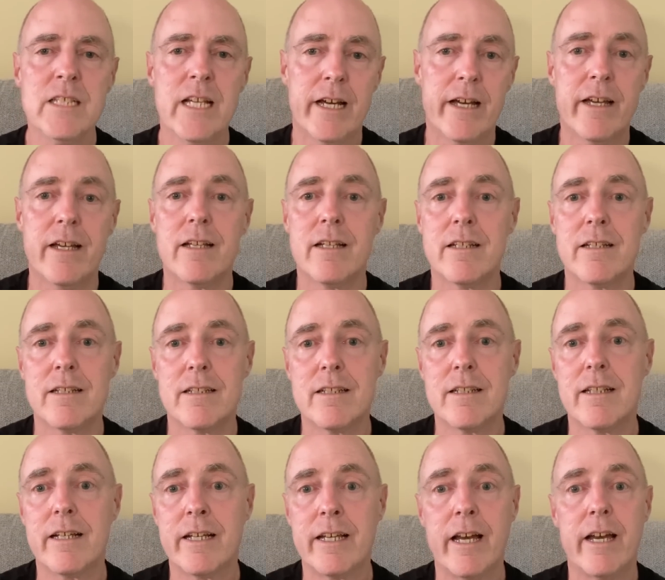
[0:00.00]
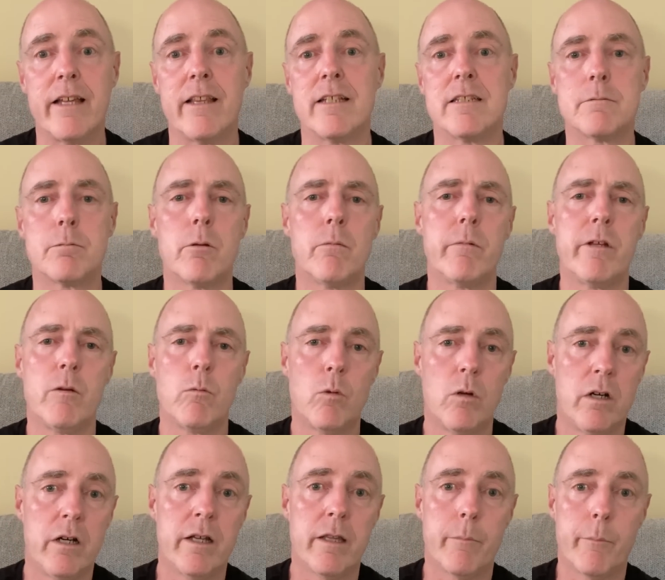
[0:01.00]
And again, that's probably
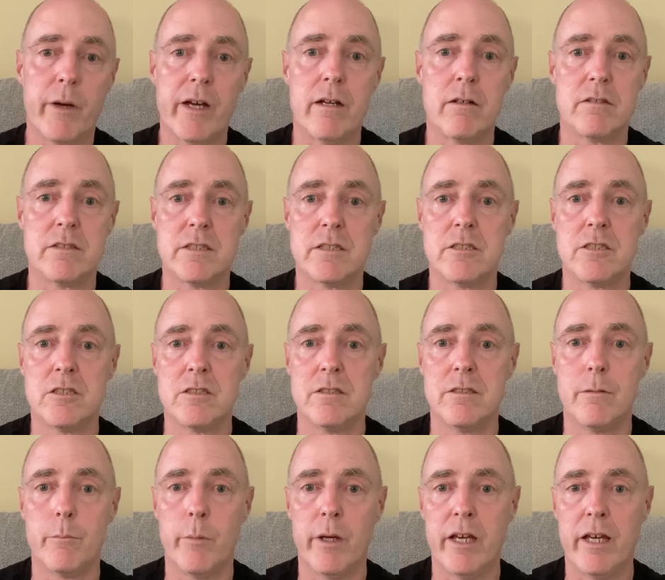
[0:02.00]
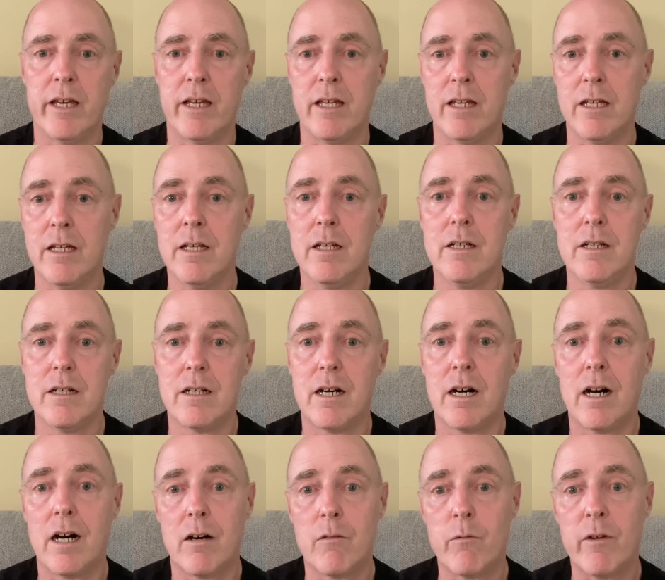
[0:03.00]
why the powers that shouldn't be
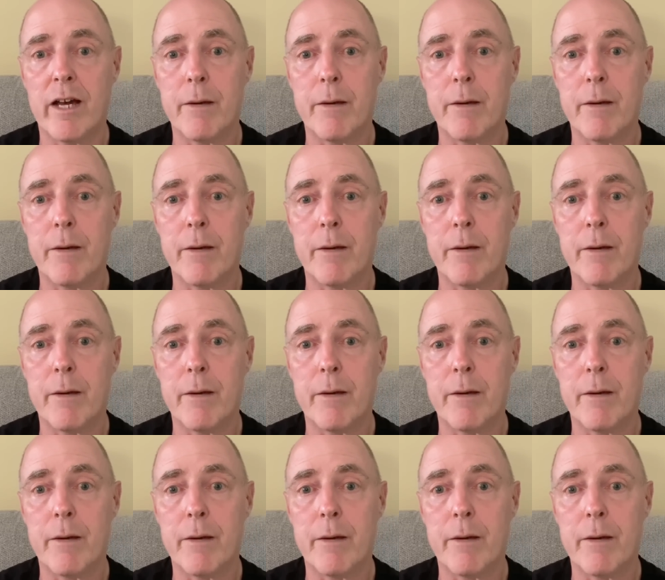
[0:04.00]
are